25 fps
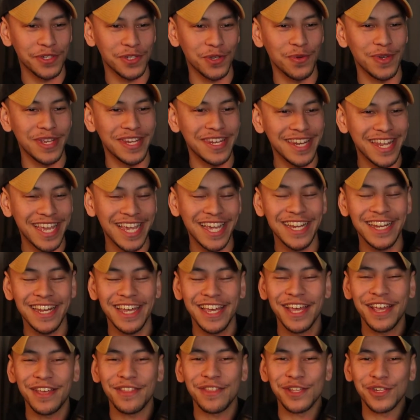So we need
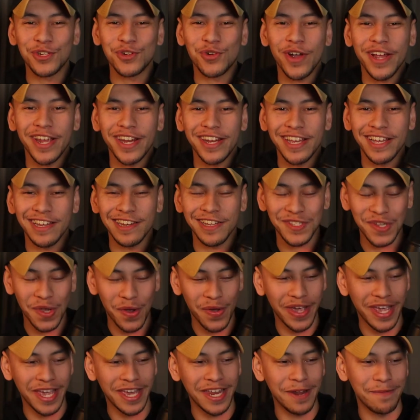the training. Let's
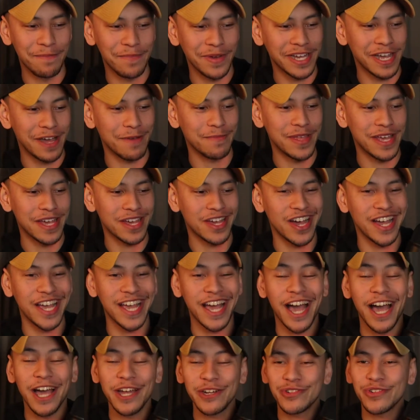go ahead and pick up that guy
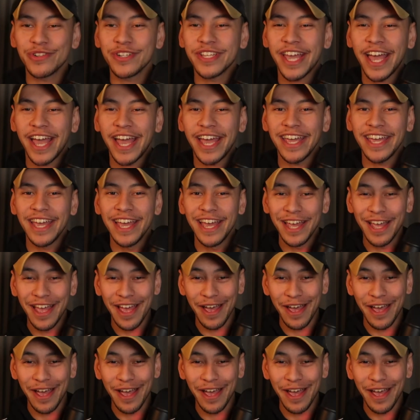100k.